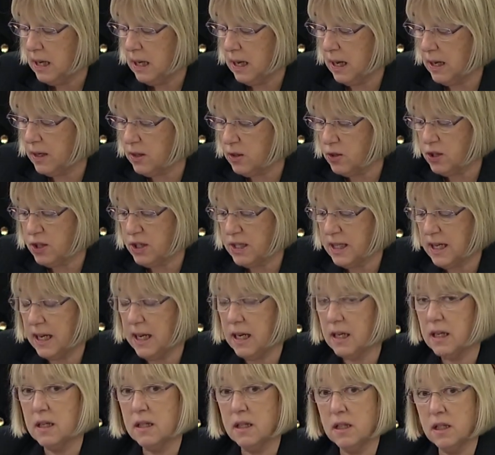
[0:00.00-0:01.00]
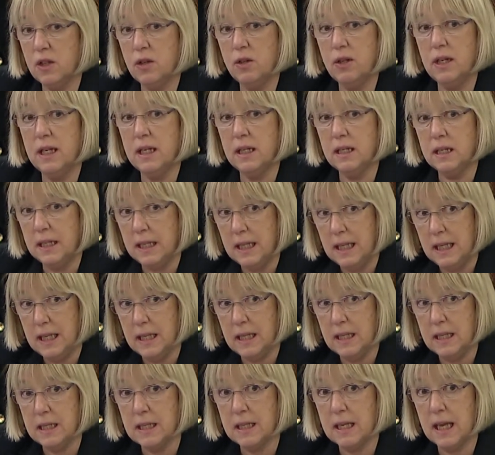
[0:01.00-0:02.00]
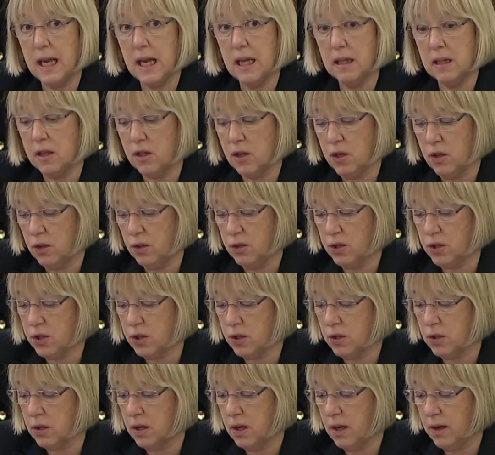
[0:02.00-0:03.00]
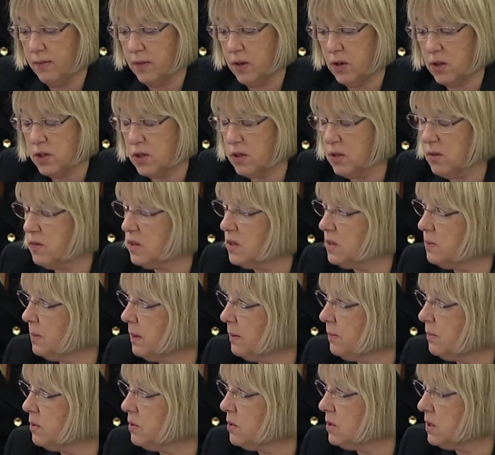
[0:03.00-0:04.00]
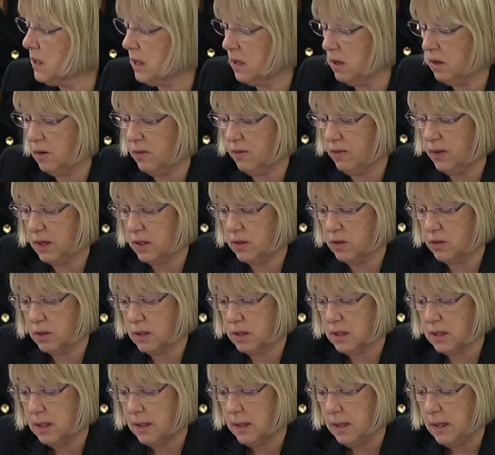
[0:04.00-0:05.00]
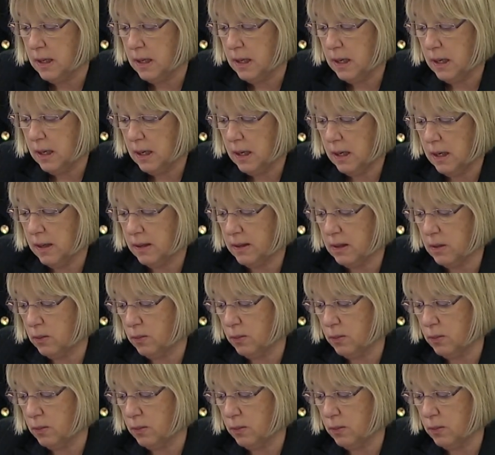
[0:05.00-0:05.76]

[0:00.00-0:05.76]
understand the unique needs and the culture of our service members and our veterans. The